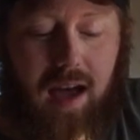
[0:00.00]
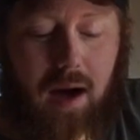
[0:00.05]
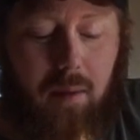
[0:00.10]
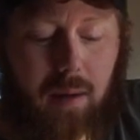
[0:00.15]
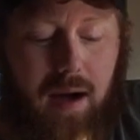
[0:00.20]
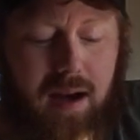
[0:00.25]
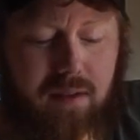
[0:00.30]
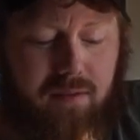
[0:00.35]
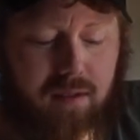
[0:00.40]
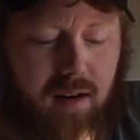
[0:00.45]

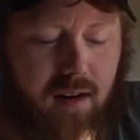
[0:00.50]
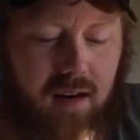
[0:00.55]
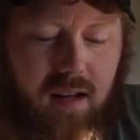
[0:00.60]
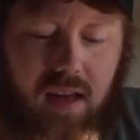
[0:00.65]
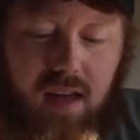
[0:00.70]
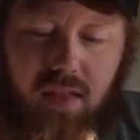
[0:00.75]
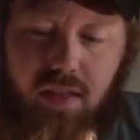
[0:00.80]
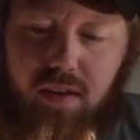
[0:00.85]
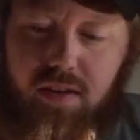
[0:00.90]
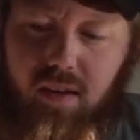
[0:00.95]
However,
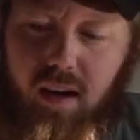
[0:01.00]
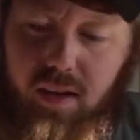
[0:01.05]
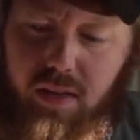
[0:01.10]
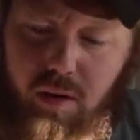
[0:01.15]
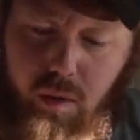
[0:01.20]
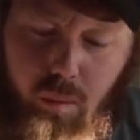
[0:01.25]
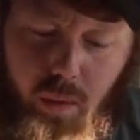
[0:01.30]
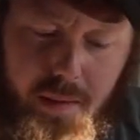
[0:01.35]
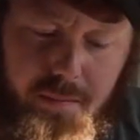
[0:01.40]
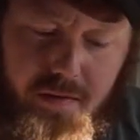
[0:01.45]
this
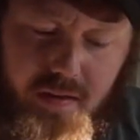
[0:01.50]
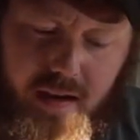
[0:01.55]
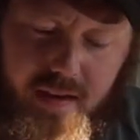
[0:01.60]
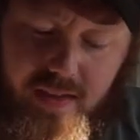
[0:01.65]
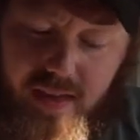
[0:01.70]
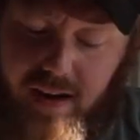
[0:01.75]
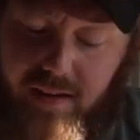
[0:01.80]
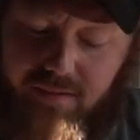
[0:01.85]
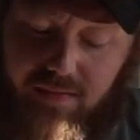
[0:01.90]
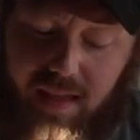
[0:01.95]
other website
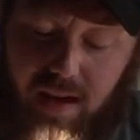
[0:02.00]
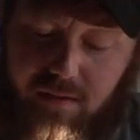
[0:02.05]
that I've